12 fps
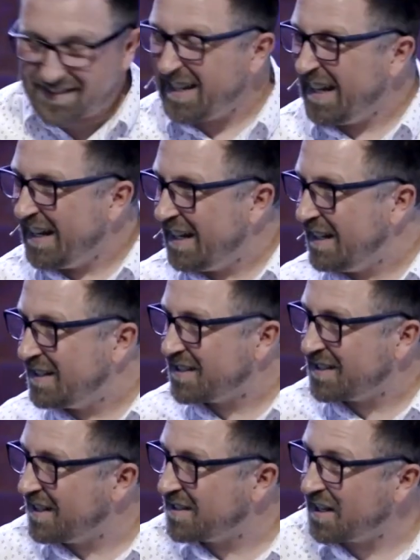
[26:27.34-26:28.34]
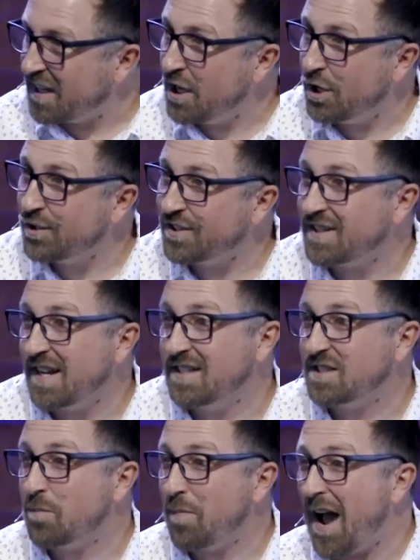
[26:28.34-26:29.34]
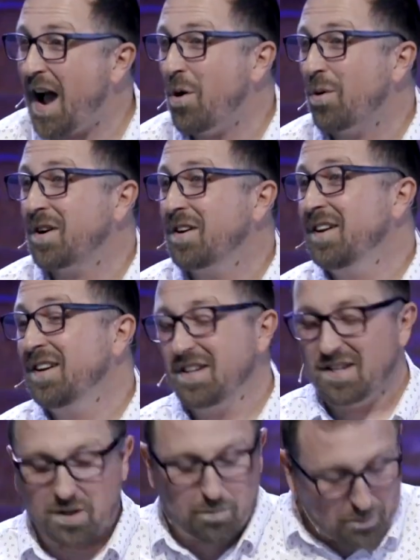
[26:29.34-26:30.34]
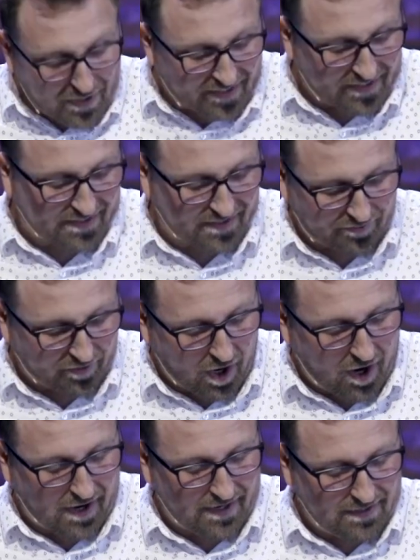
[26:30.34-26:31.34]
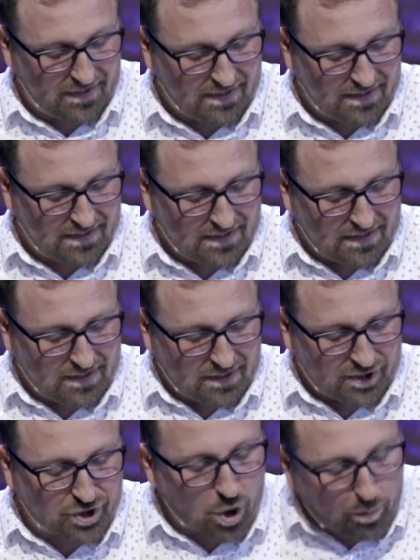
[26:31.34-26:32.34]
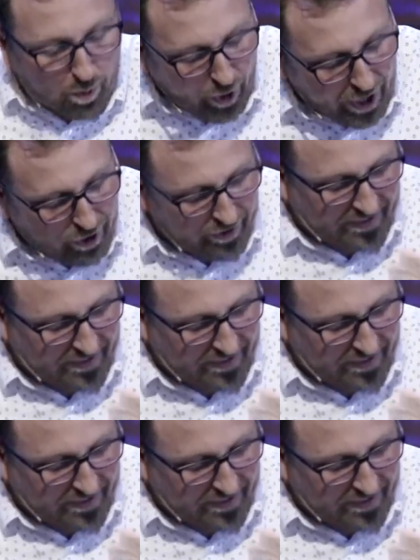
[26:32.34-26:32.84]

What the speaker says: any sense that he understands the power, the bigness of God. There's no prayer in his